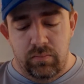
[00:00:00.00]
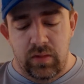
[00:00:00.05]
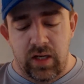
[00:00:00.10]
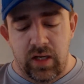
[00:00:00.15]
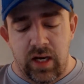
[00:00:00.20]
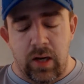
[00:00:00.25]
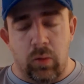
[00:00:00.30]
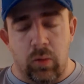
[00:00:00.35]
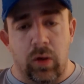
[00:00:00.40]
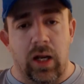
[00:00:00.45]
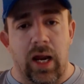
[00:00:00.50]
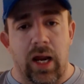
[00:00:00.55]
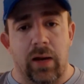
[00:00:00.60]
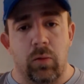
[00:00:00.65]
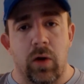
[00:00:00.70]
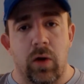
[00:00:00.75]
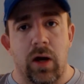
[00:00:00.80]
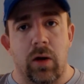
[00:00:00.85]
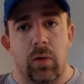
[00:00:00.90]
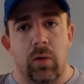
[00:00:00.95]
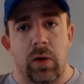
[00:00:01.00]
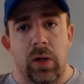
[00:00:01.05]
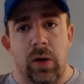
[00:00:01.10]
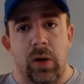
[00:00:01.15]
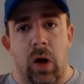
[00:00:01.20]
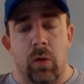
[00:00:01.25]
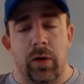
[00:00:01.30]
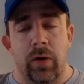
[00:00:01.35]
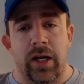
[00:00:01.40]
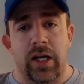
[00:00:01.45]
and they were like, well,
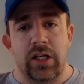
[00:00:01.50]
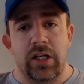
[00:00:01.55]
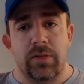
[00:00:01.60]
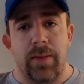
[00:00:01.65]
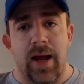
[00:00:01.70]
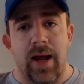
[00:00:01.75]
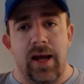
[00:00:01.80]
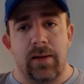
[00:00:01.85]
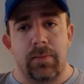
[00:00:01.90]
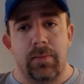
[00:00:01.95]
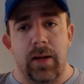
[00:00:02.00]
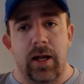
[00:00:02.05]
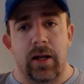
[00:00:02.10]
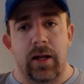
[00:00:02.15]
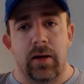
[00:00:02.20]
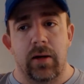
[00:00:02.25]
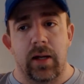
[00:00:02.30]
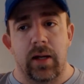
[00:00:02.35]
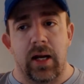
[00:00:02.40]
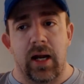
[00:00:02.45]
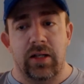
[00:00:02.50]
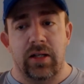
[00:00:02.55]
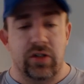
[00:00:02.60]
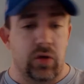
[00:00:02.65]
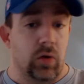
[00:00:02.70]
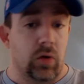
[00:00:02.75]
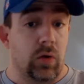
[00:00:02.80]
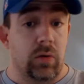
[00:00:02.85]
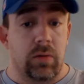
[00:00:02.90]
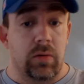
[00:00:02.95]
all we need is Pac-Man, and I
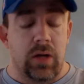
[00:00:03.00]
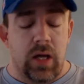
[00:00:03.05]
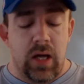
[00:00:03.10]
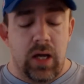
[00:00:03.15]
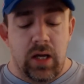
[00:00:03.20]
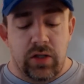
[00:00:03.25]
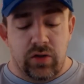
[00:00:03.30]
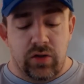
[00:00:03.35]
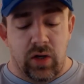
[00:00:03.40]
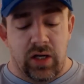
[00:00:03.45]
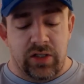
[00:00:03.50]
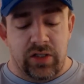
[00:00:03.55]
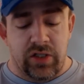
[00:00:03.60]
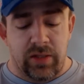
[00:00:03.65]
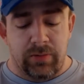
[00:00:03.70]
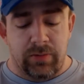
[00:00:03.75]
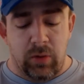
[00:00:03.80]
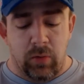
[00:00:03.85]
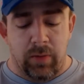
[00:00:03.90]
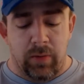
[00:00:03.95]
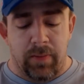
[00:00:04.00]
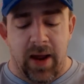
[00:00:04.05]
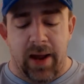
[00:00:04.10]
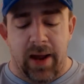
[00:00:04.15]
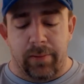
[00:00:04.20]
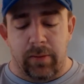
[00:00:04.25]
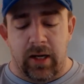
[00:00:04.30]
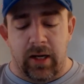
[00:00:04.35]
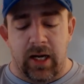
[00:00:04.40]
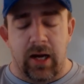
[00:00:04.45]
sold it. So I shipped it with
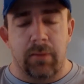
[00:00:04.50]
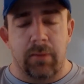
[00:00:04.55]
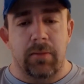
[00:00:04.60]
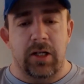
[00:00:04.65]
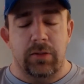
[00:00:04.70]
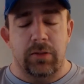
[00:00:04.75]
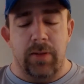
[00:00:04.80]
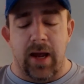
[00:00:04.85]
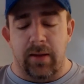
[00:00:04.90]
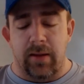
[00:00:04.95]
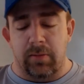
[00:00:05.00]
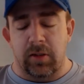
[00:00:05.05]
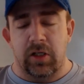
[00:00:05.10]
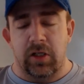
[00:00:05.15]
Pac-Man and Miss Pac-Man